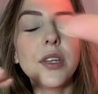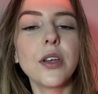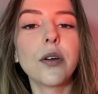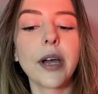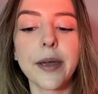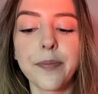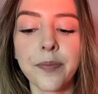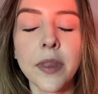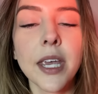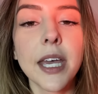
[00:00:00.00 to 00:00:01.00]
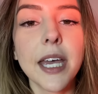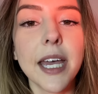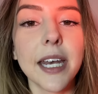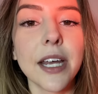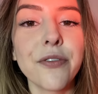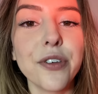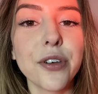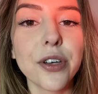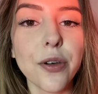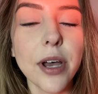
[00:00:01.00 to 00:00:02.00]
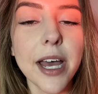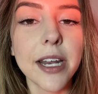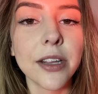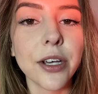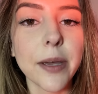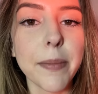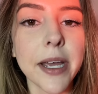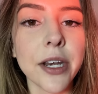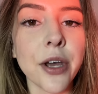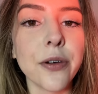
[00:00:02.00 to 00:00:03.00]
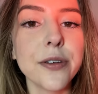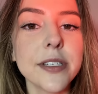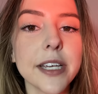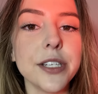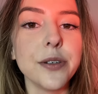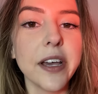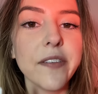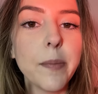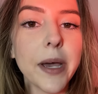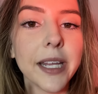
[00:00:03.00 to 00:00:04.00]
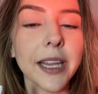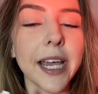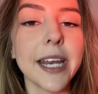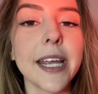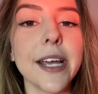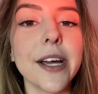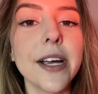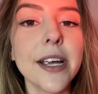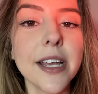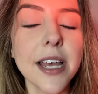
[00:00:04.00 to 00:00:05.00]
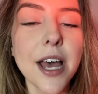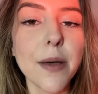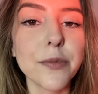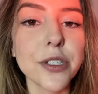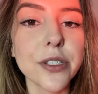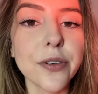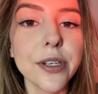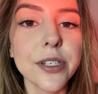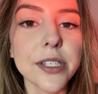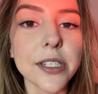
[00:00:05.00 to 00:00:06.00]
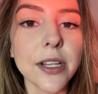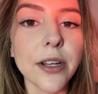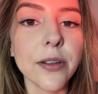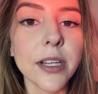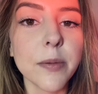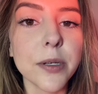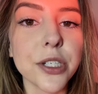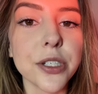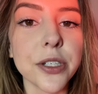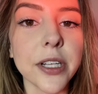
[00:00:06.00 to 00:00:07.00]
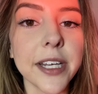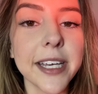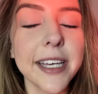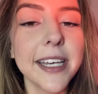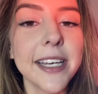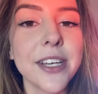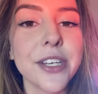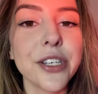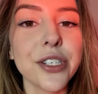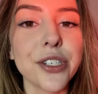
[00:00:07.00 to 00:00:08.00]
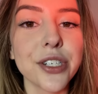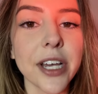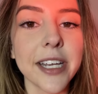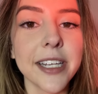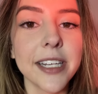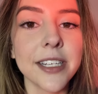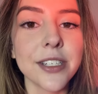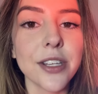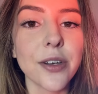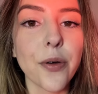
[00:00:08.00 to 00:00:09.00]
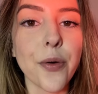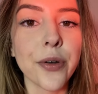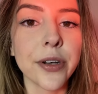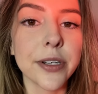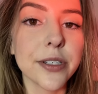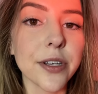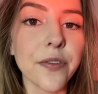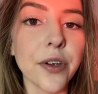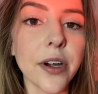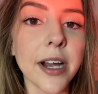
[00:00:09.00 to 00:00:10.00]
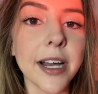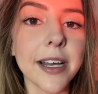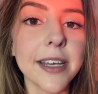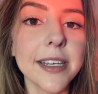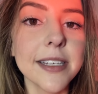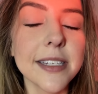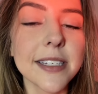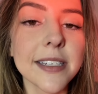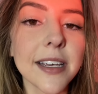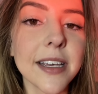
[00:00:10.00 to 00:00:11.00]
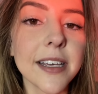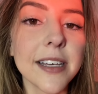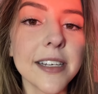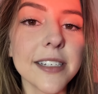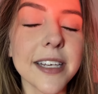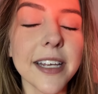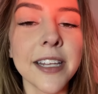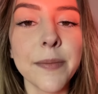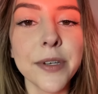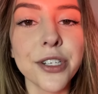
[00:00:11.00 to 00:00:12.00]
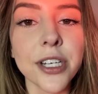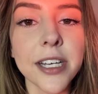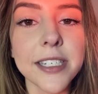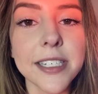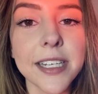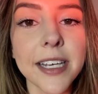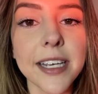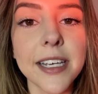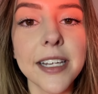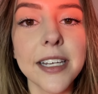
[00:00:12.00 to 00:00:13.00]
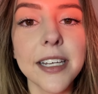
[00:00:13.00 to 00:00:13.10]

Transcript: Okay, now if you could go ahead and look at my nose, I do have a pen light here. I'm just going to slowly but surely shine it into the corners of your eyes to get them adjusted